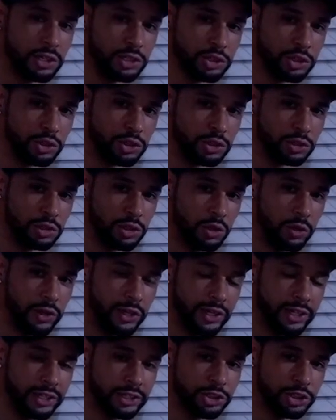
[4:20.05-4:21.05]
so you can go
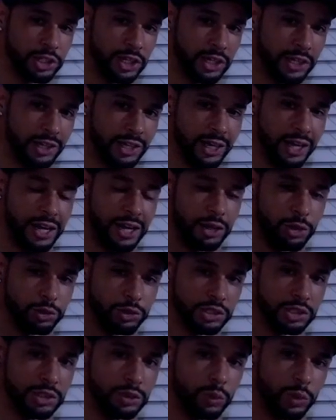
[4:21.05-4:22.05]
ahead and check that out,
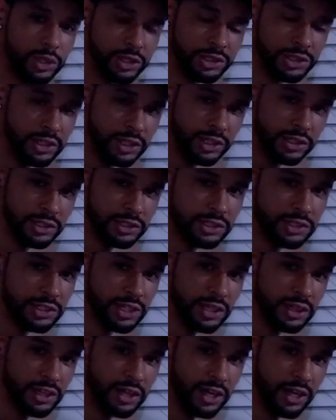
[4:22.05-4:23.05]
see what it's like to
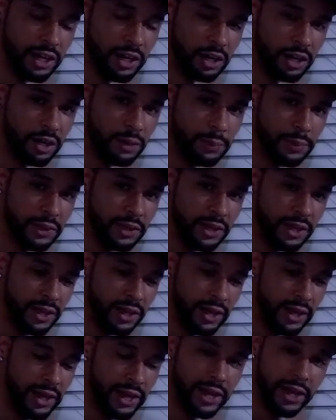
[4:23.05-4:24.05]
set that up
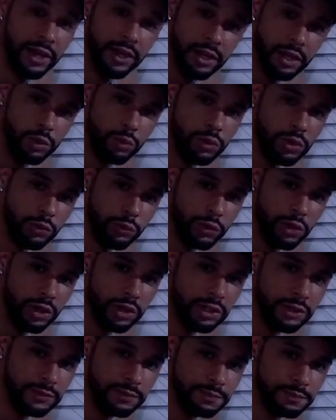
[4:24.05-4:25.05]
and get one
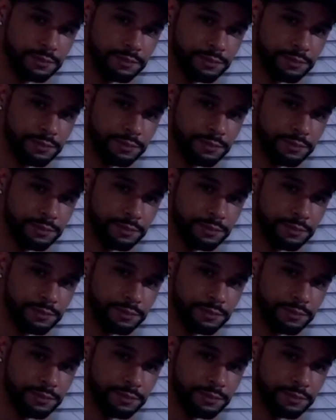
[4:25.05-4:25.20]
running.